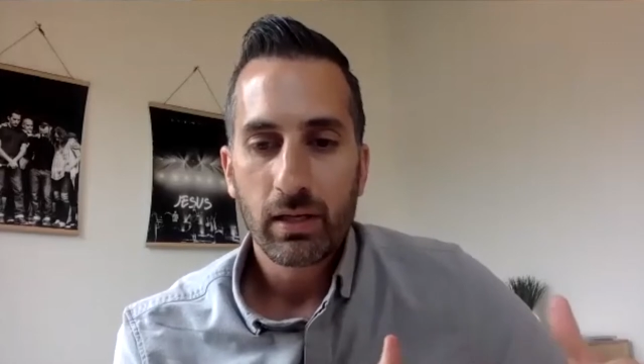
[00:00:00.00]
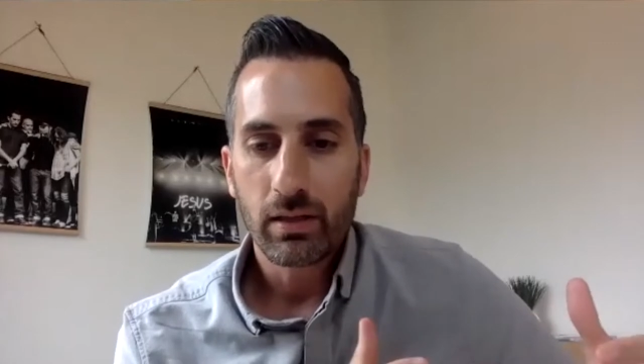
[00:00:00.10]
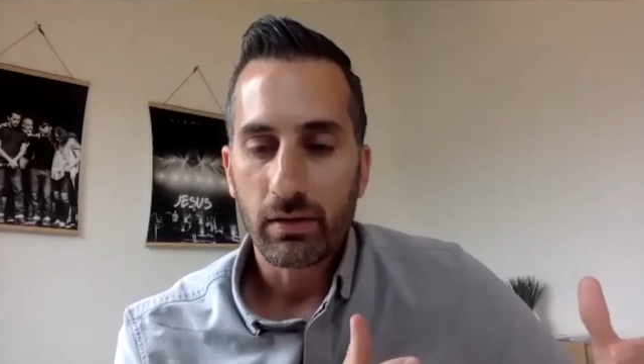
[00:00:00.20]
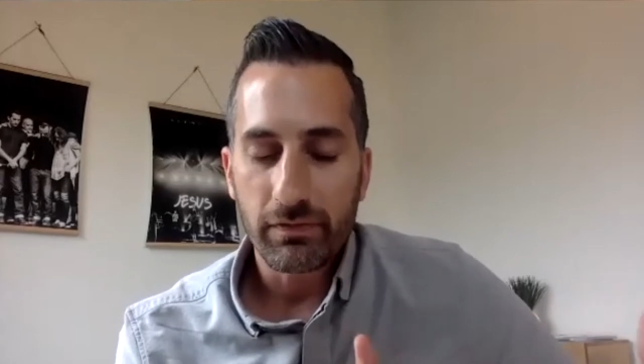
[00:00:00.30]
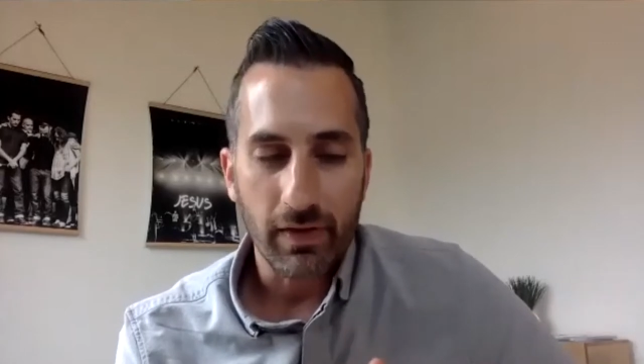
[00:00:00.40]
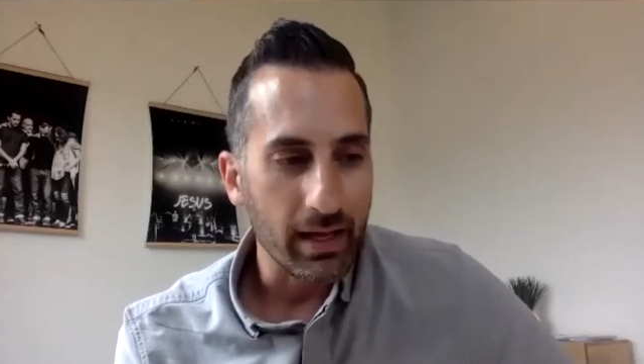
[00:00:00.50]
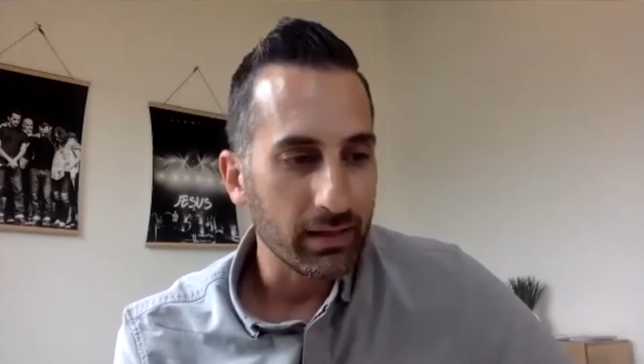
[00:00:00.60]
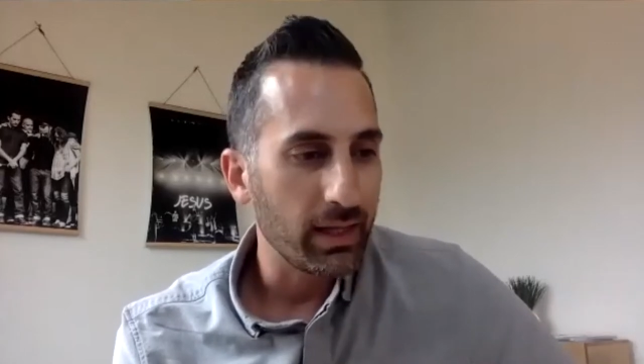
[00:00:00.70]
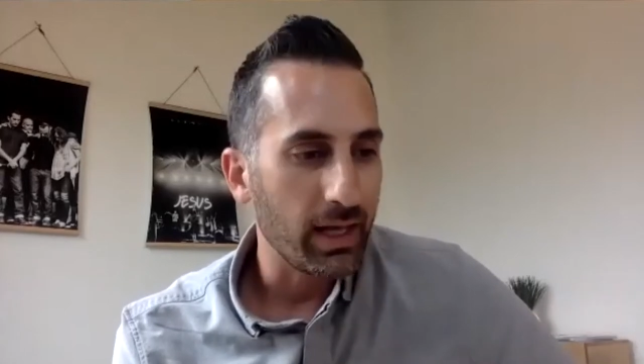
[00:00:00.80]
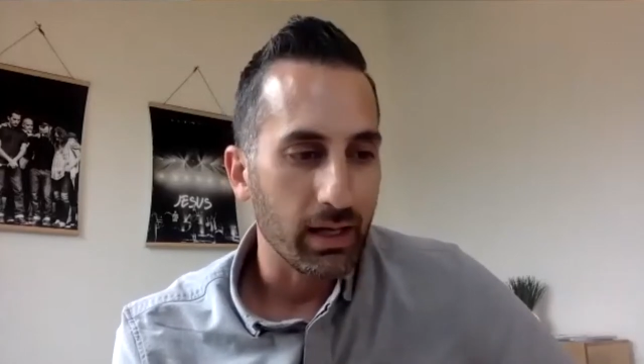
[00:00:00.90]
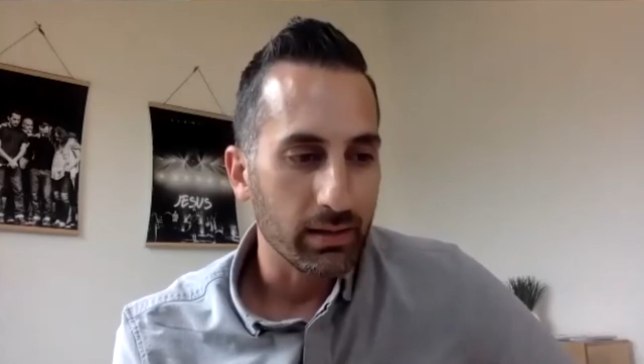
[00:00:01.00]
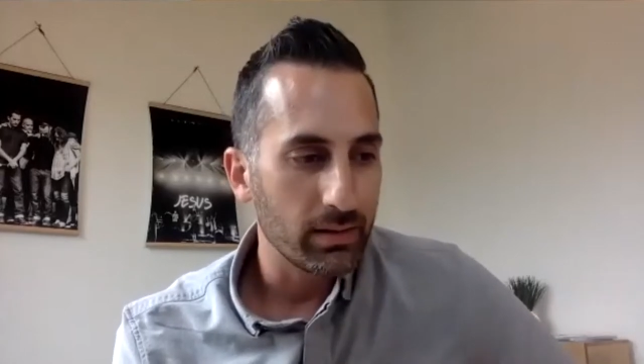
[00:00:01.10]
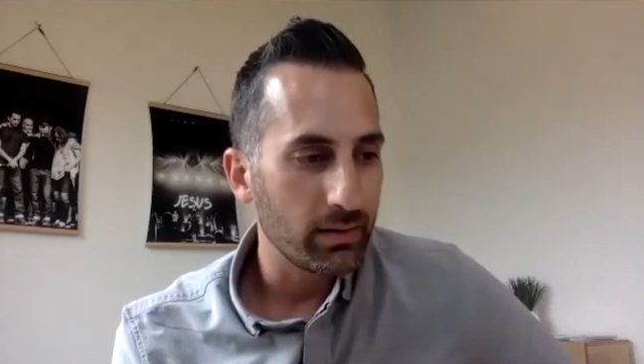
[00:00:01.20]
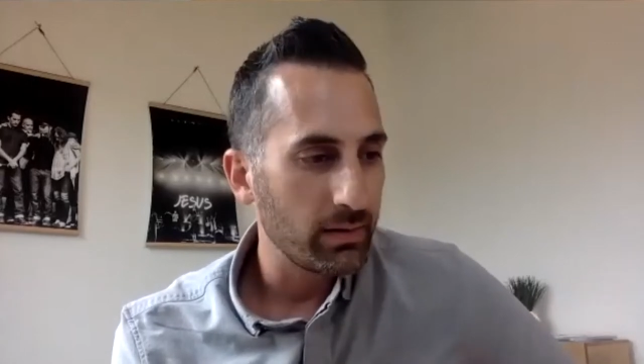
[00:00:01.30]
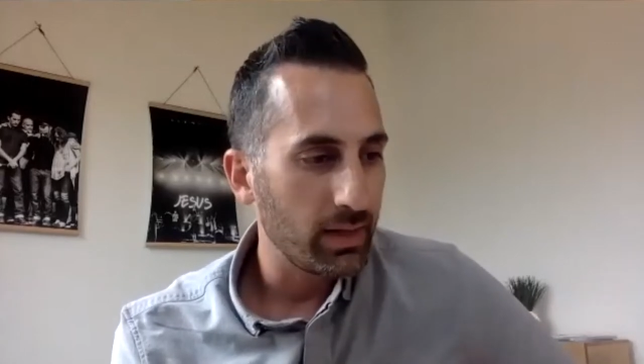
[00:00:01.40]
the fact that
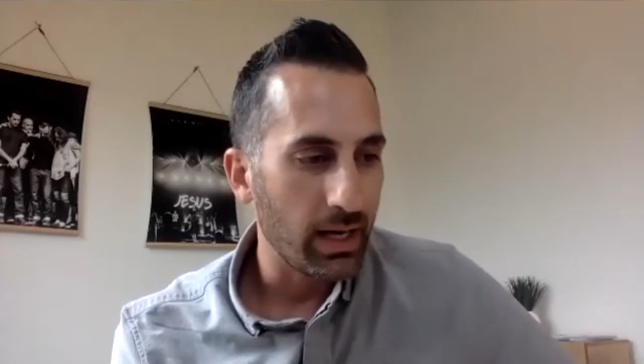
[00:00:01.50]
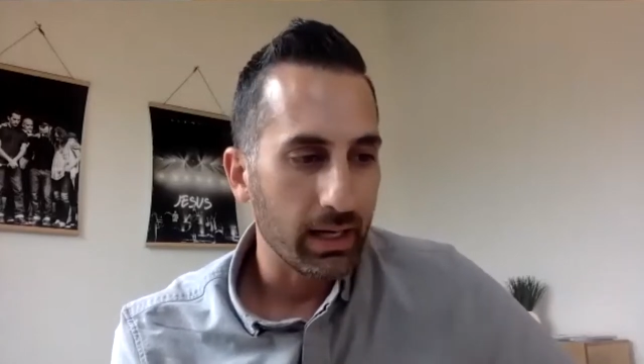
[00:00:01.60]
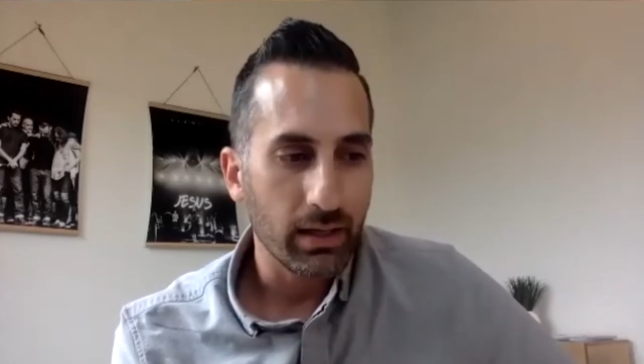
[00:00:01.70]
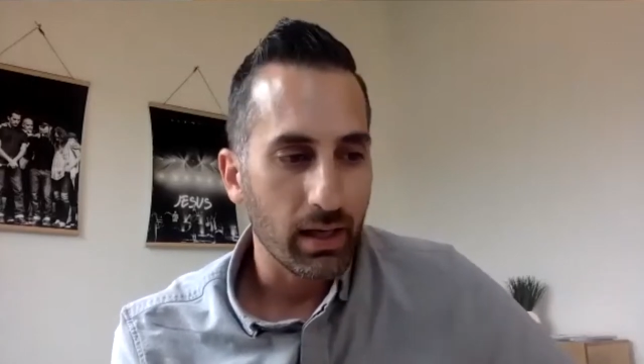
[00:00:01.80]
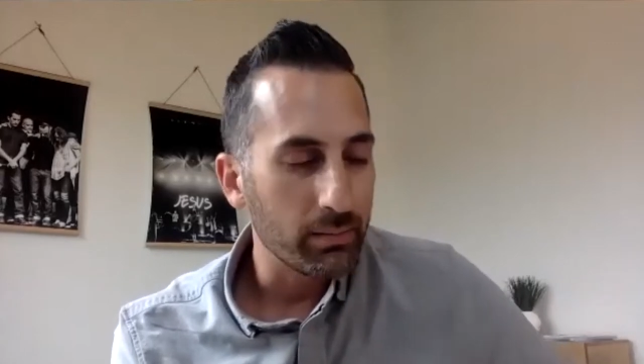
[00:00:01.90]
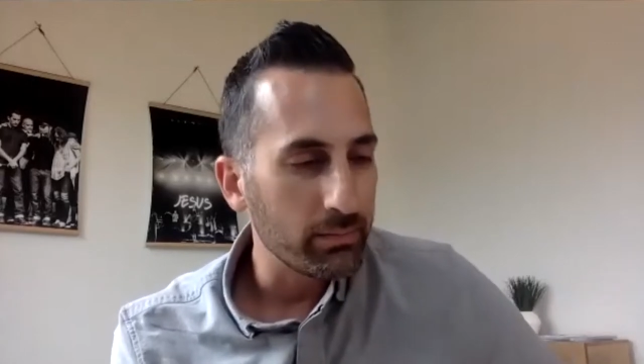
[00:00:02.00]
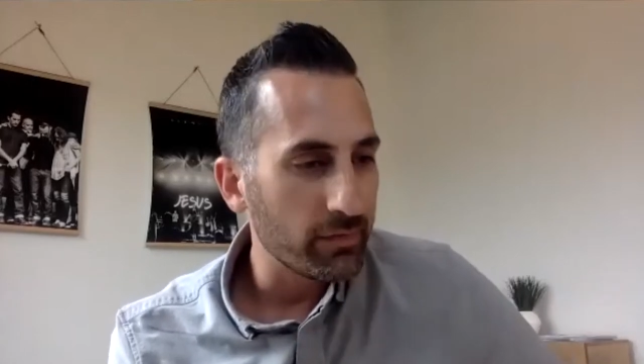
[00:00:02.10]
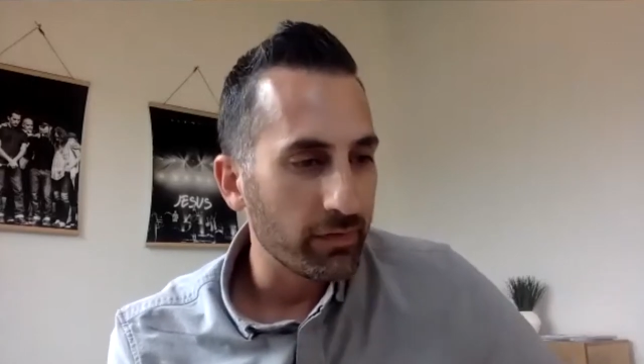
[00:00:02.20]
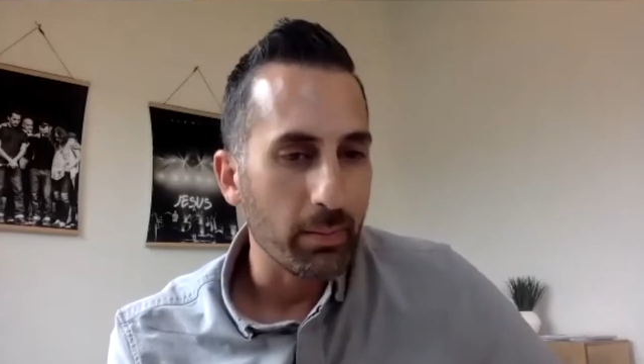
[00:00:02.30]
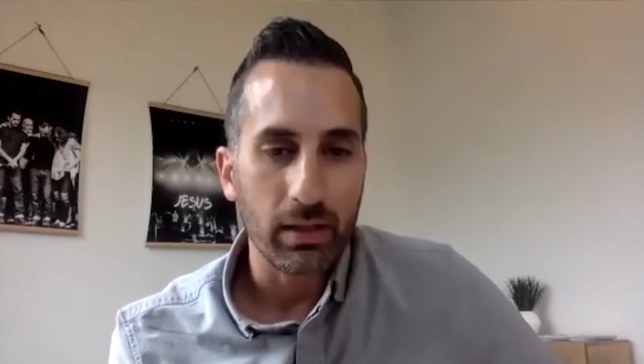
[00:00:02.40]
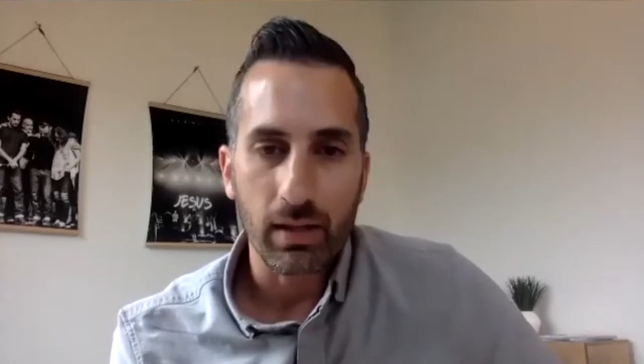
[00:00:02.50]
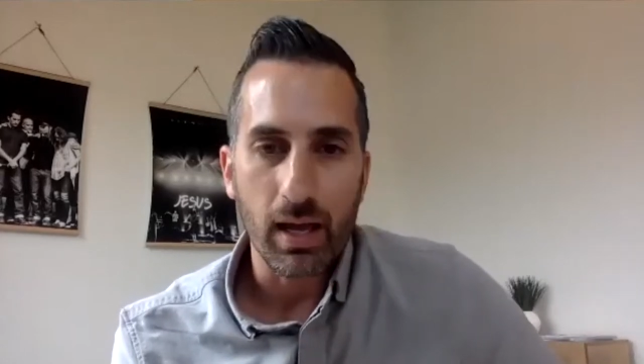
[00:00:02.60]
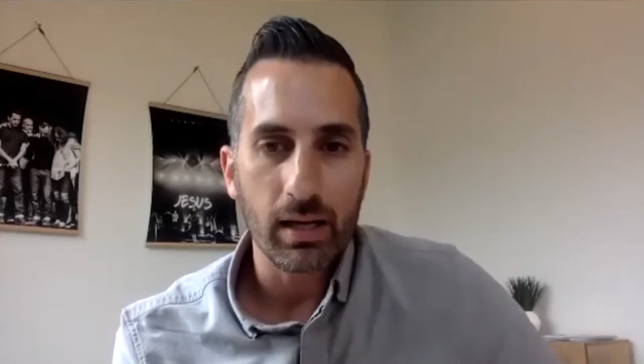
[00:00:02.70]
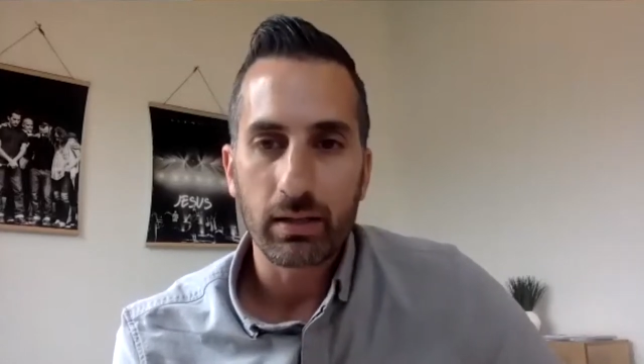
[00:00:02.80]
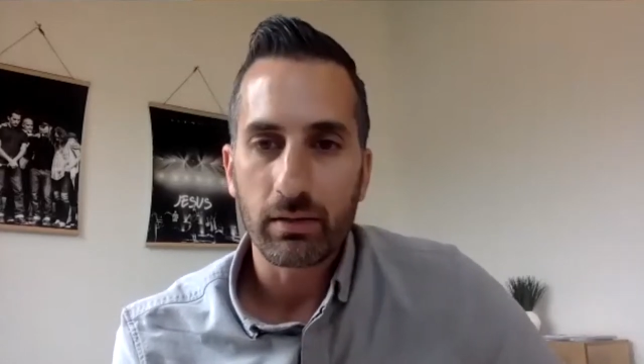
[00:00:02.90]
I come from a
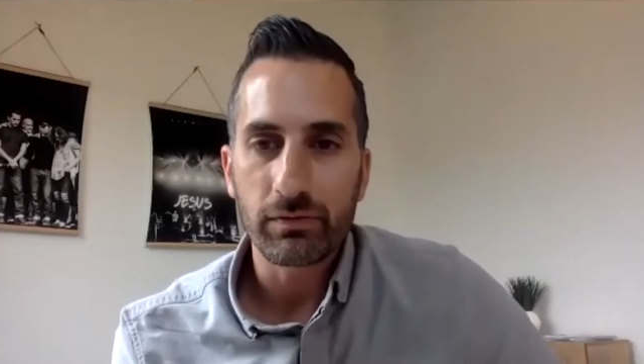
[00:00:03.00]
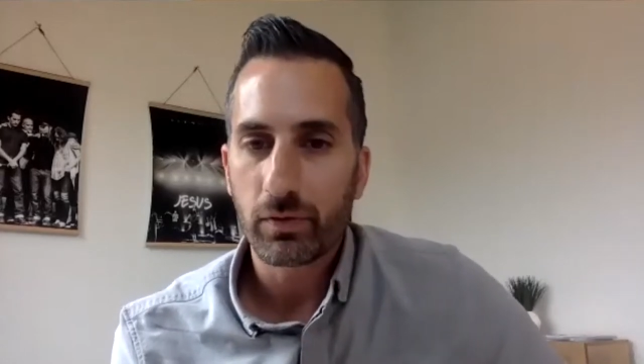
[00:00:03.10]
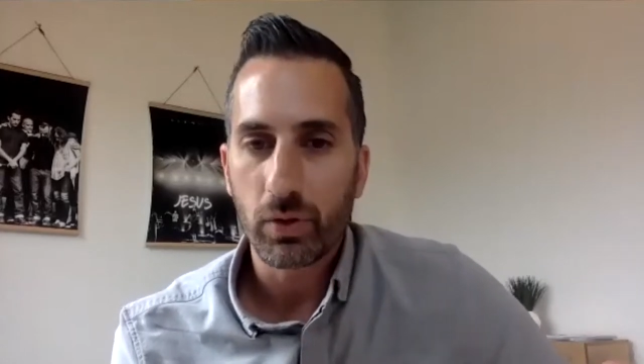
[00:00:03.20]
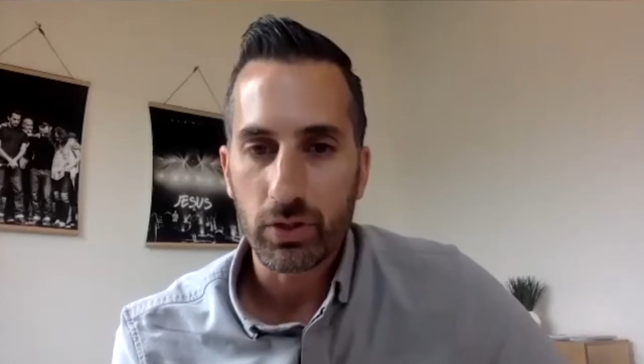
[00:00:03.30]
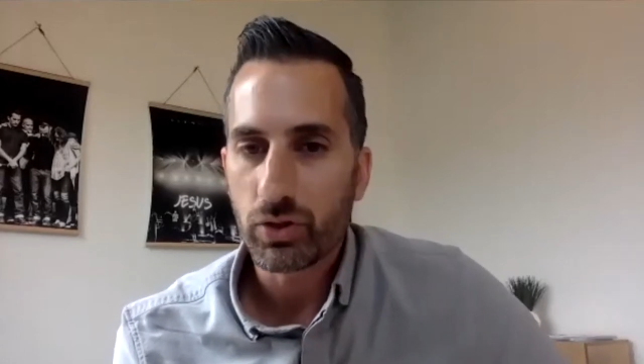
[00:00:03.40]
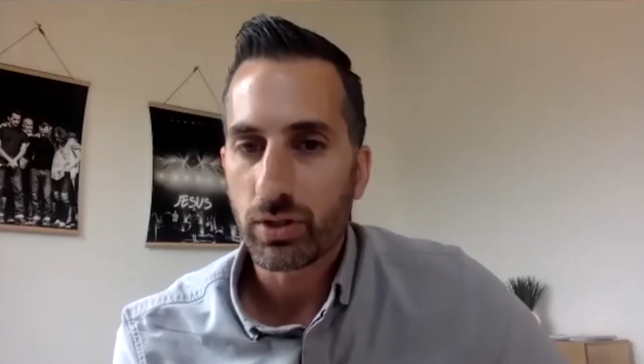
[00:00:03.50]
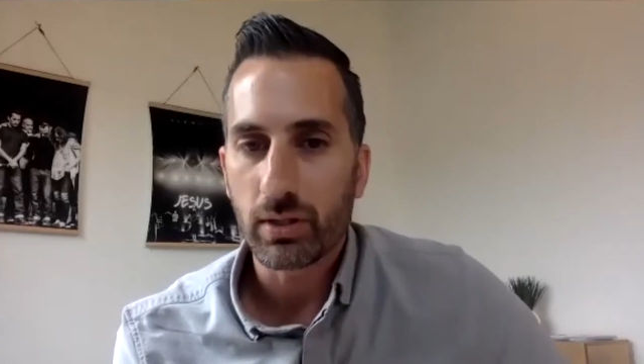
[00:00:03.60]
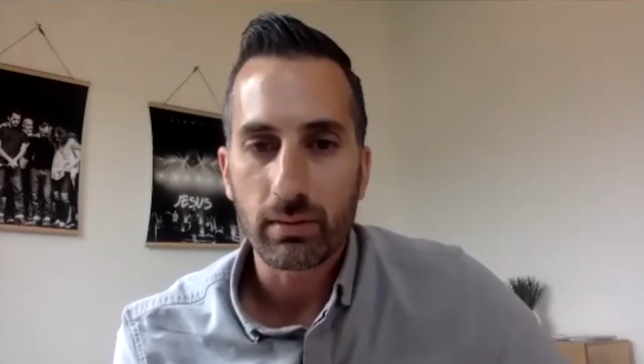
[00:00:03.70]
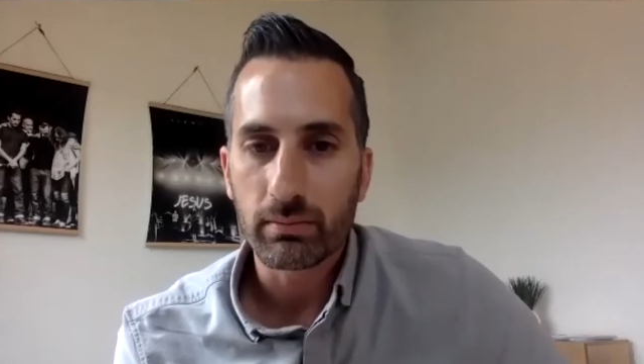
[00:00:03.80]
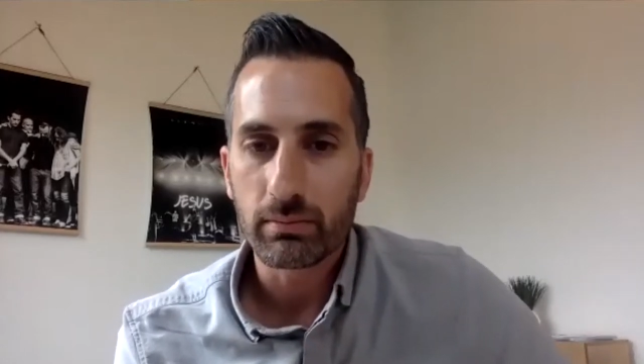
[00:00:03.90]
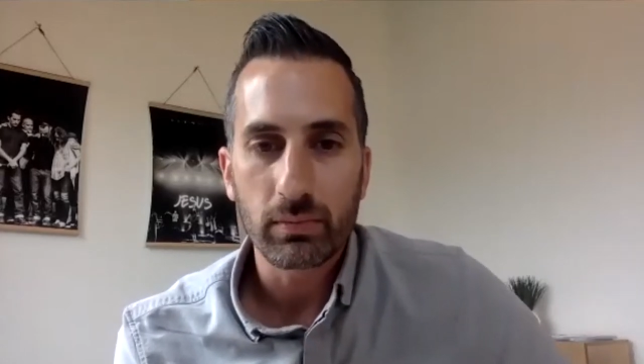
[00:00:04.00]
line of Christian